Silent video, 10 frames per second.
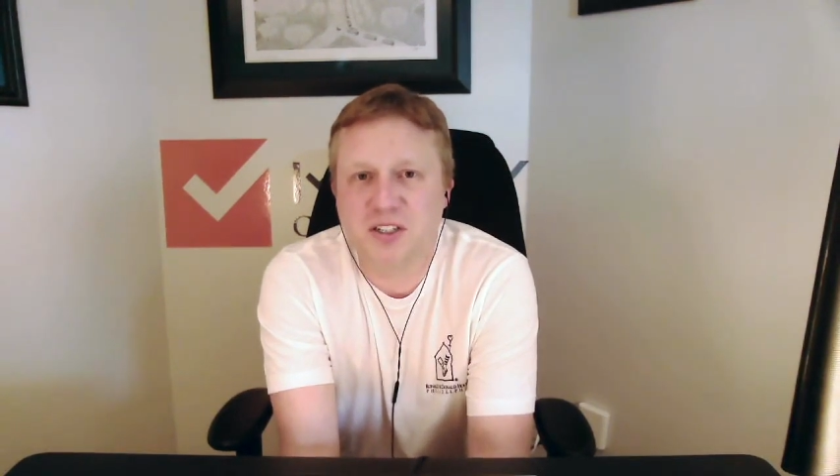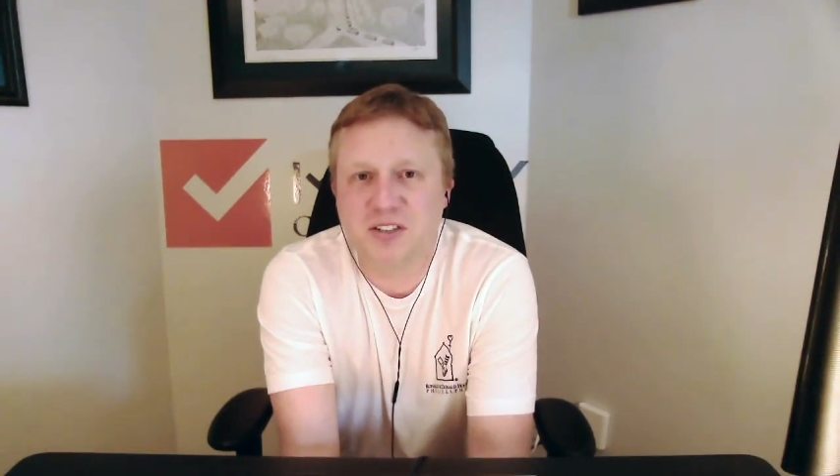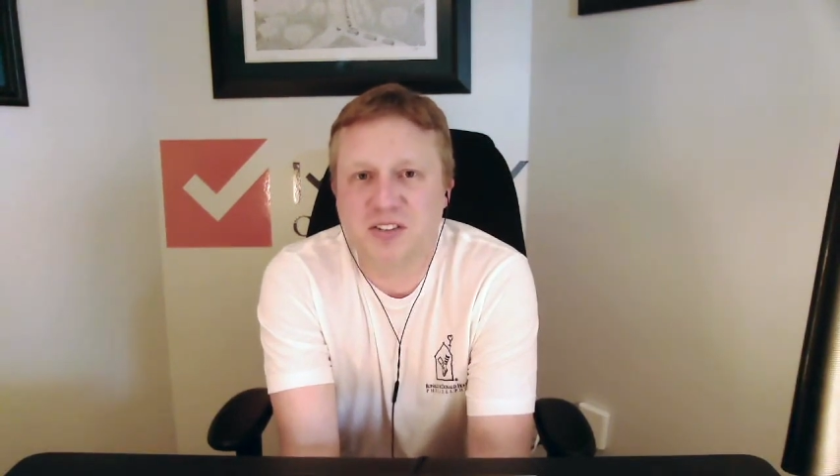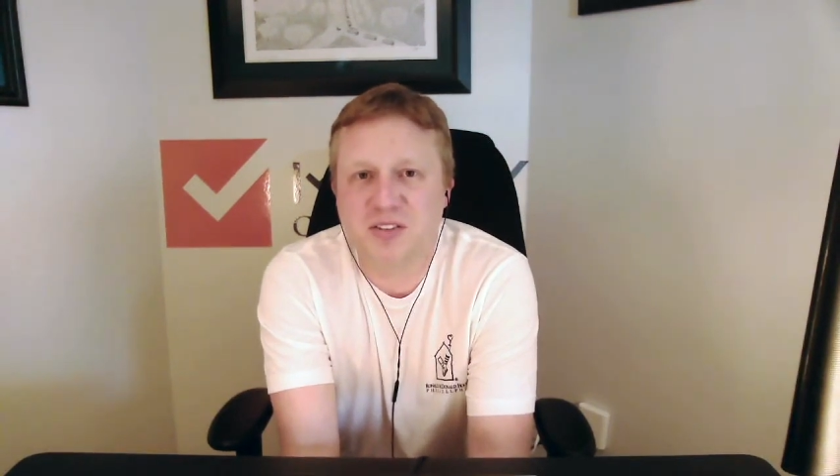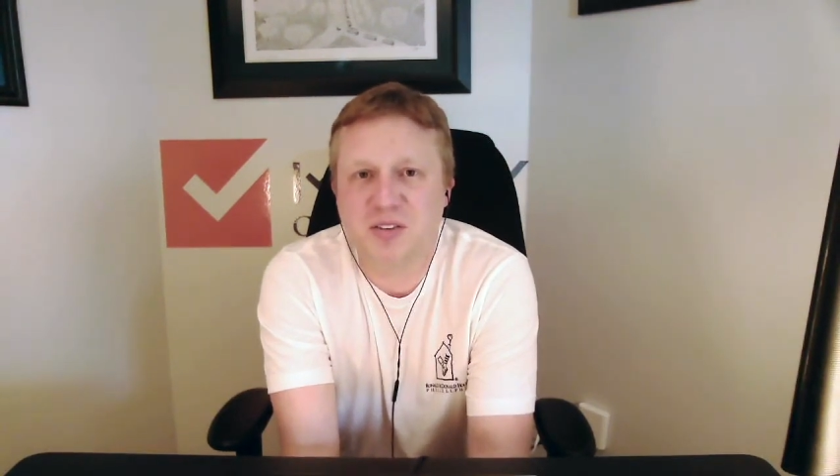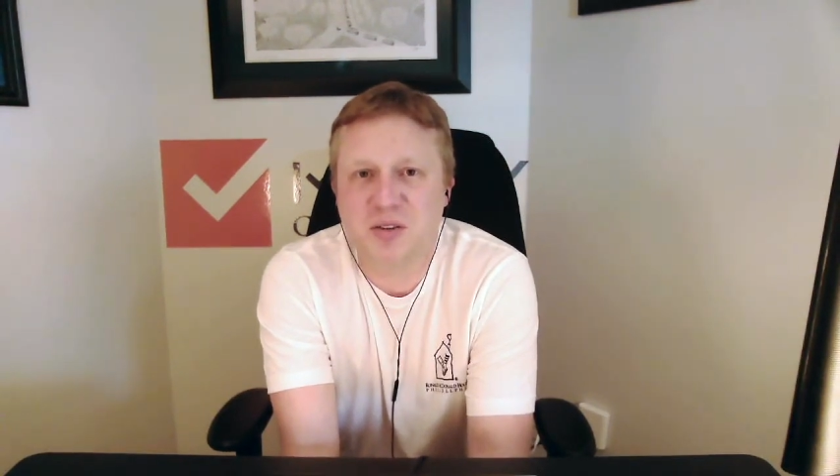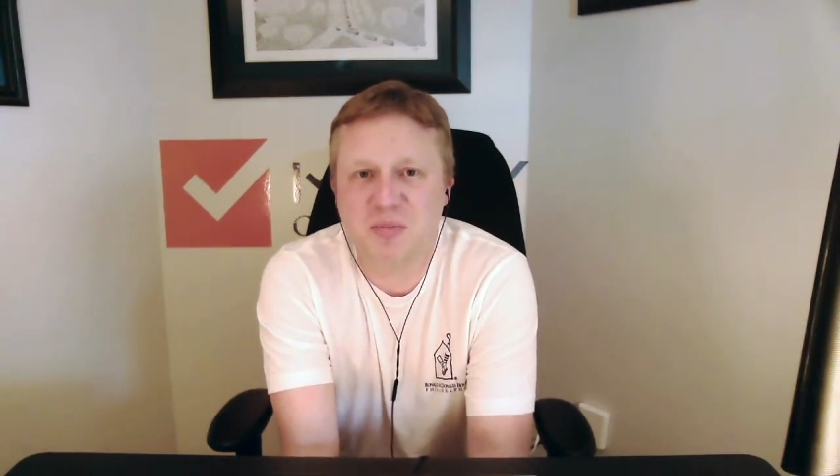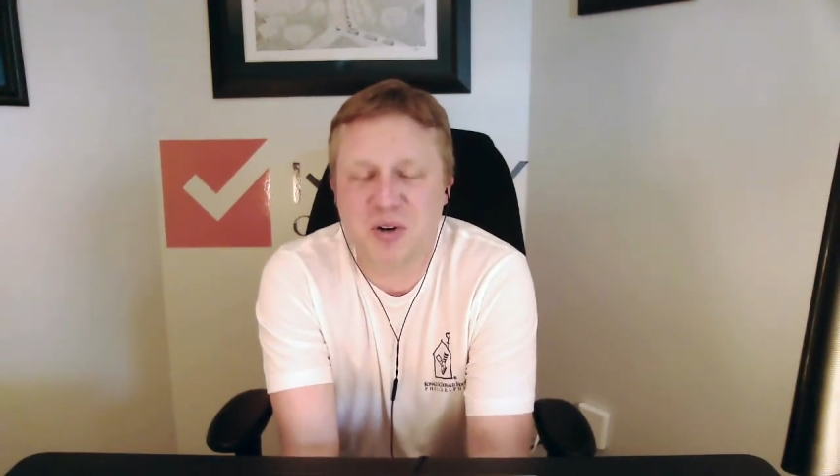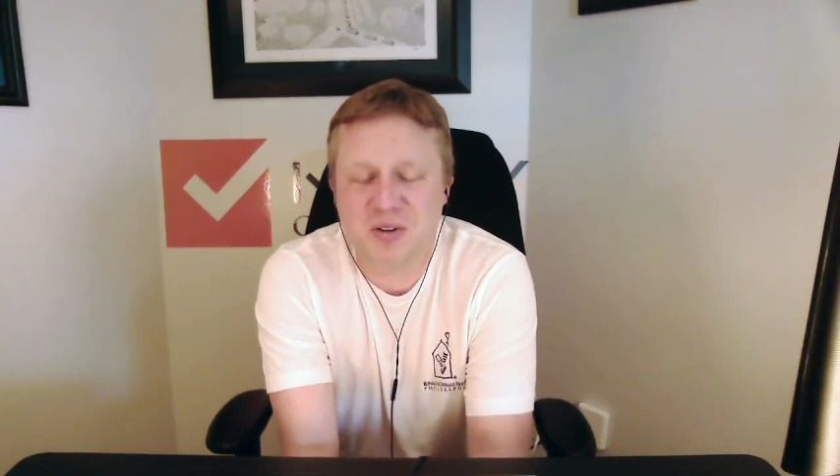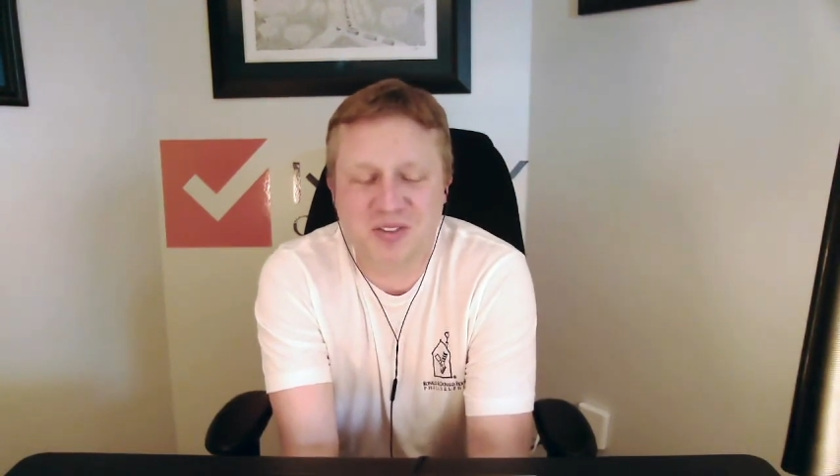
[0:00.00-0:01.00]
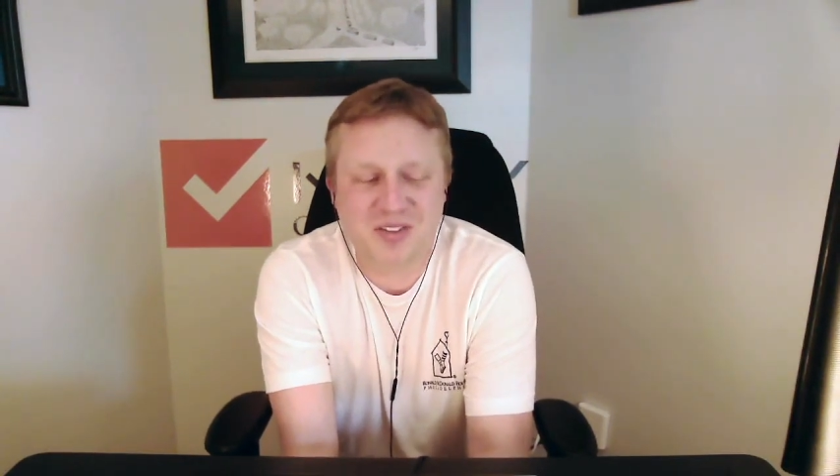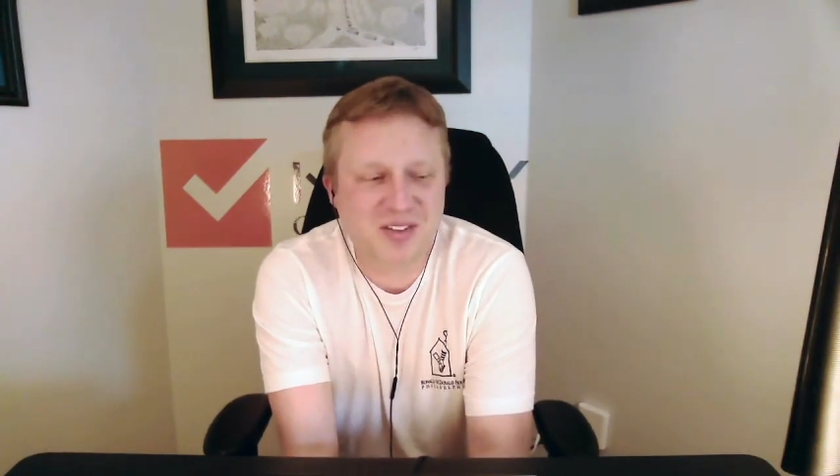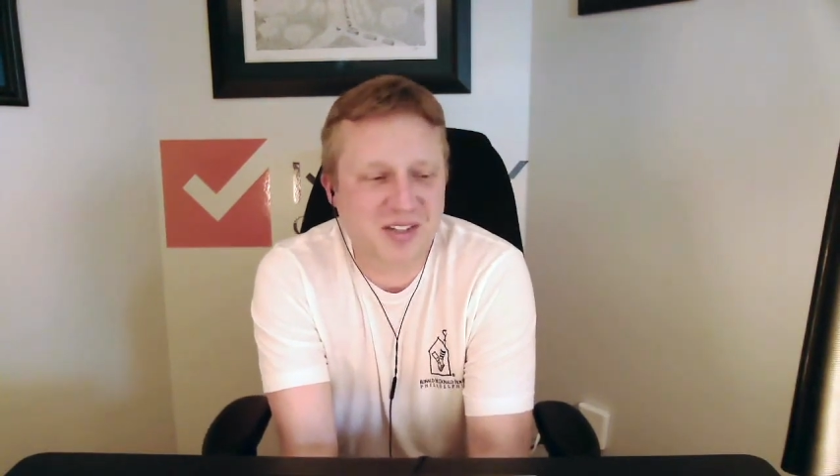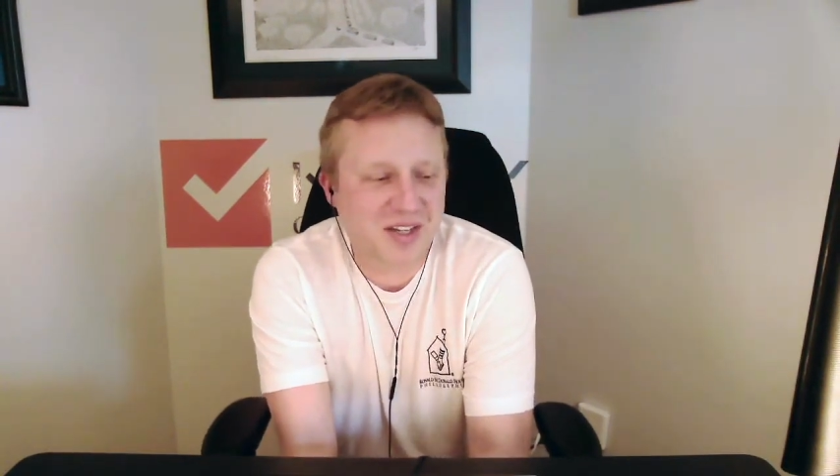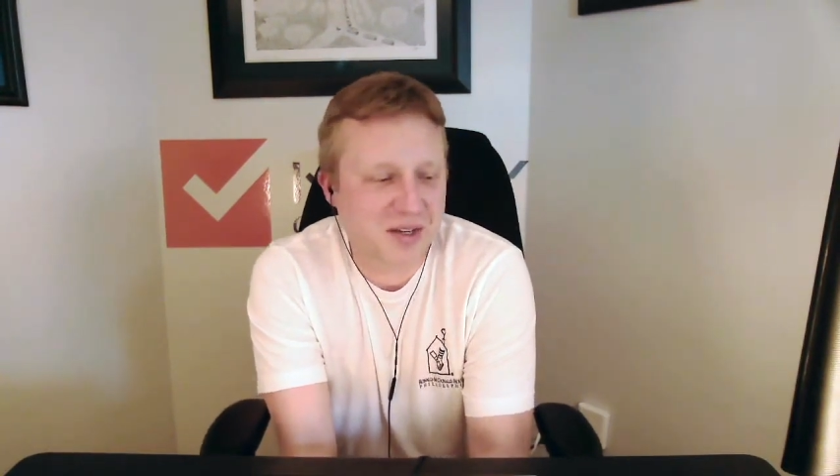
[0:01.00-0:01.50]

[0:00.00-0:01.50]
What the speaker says: It's the most